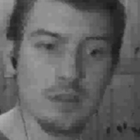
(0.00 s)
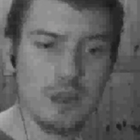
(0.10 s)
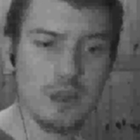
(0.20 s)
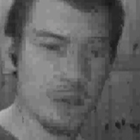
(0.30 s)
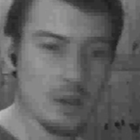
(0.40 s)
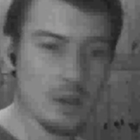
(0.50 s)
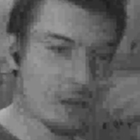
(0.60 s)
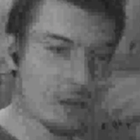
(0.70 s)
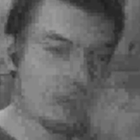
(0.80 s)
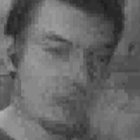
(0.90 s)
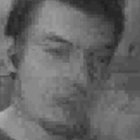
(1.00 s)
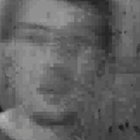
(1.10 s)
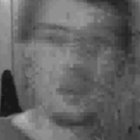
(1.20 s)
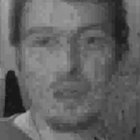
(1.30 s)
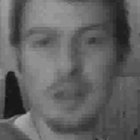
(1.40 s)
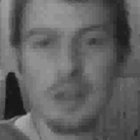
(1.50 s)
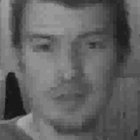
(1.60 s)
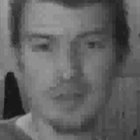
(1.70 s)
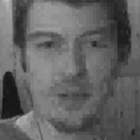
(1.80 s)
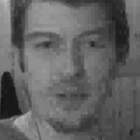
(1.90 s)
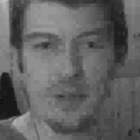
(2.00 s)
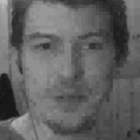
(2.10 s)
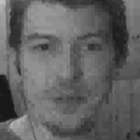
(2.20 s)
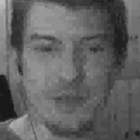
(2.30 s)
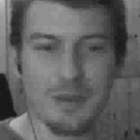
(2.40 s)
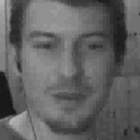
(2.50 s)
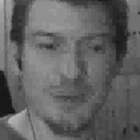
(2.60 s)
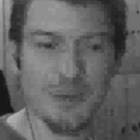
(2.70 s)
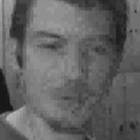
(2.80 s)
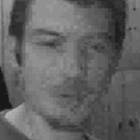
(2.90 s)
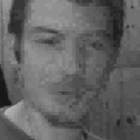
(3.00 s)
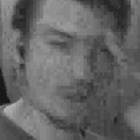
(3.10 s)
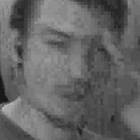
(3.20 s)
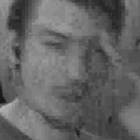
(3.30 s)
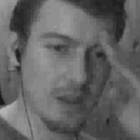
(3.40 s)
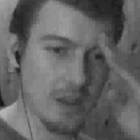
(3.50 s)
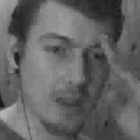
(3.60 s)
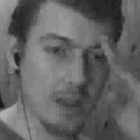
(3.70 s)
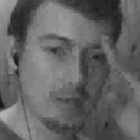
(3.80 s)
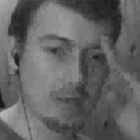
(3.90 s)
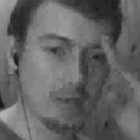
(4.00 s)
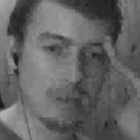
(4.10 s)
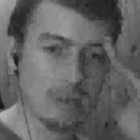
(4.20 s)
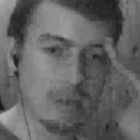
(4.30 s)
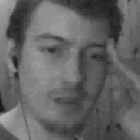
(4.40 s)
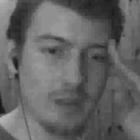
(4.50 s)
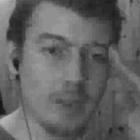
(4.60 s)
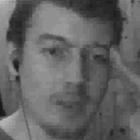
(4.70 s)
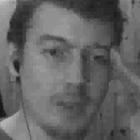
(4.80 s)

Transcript: uh, Richard Dawkins uh, uh has a website where he